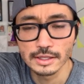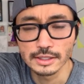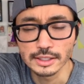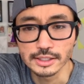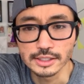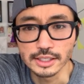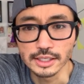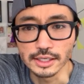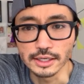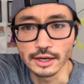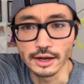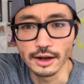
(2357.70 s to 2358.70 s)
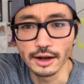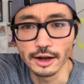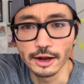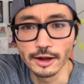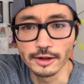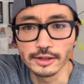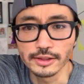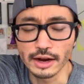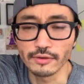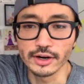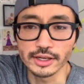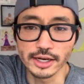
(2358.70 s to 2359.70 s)
Let's see. That
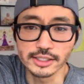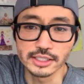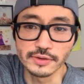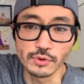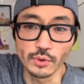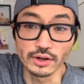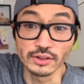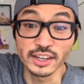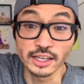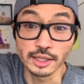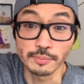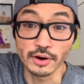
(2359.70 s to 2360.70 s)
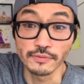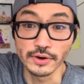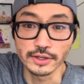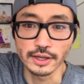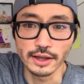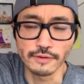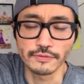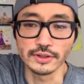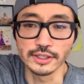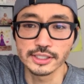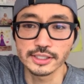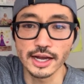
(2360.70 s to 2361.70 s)
running guy says, if you want to look at the perfect
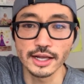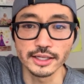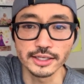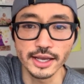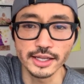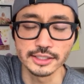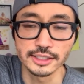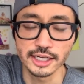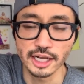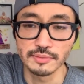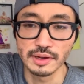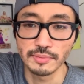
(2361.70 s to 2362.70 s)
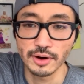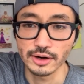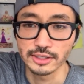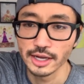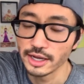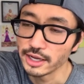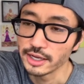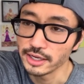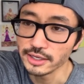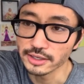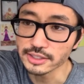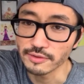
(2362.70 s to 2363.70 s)
effortless style and cadence, check out Ben Park. He
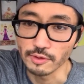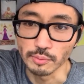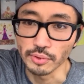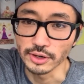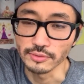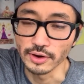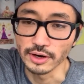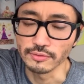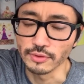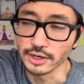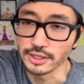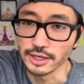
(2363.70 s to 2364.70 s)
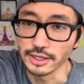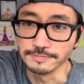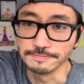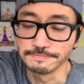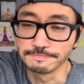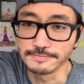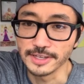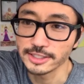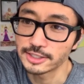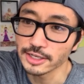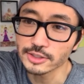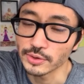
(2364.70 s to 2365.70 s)
does have a pretty running gait. It
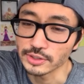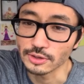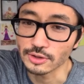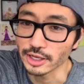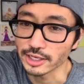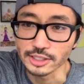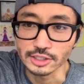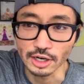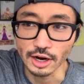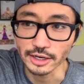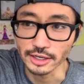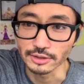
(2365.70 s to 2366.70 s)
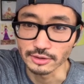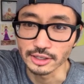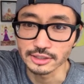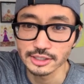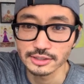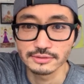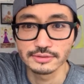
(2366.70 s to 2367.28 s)
does always look like he's jogging, though, doesn't it?